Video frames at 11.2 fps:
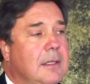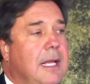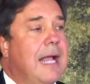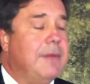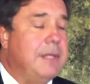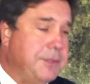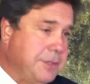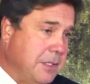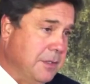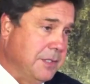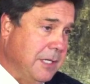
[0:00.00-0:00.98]
have an
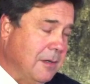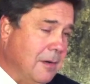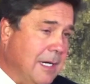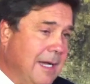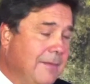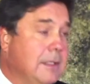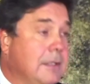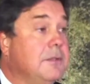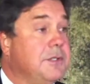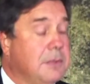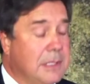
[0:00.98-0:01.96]
interest in those aircraft
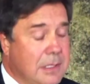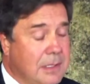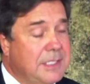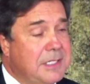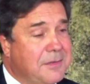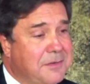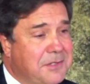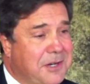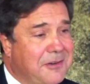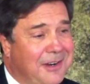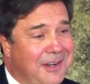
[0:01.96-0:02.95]
and certainly the leasing of those
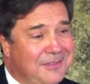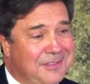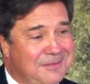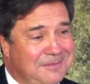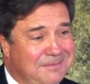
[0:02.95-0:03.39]
aircraft.